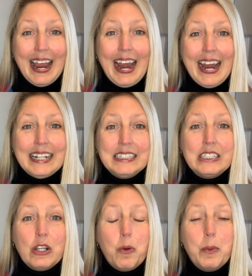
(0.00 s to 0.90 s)
And
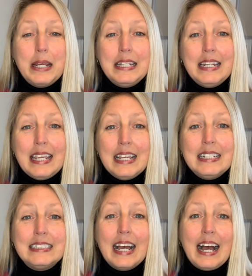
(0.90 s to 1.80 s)
so we
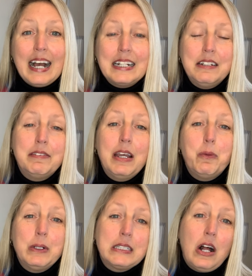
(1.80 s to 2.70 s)
need to activate
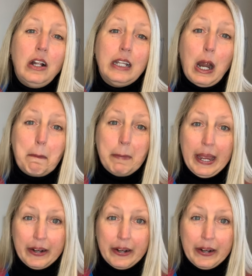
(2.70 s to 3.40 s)
what's called our